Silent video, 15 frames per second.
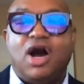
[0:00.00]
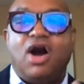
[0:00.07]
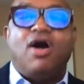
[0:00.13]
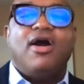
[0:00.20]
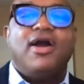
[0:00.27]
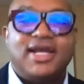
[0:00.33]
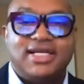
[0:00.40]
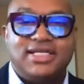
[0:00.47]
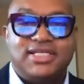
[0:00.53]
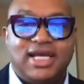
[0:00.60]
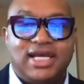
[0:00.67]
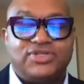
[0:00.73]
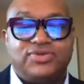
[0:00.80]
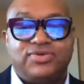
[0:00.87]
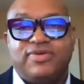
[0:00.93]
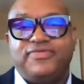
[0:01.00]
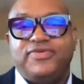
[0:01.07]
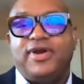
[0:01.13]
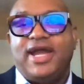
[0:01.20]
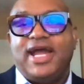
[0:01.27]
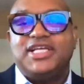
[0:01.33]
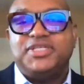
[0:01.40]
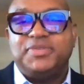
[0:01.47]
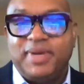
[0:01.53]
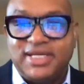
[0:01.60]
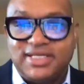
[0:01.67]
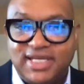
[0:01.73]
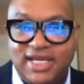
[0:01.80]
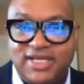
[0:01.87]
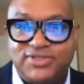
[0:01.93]
architecture of your
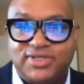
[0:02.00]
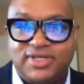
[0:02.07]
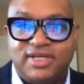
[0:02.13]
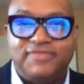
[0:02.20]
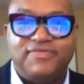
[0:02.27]
expectation,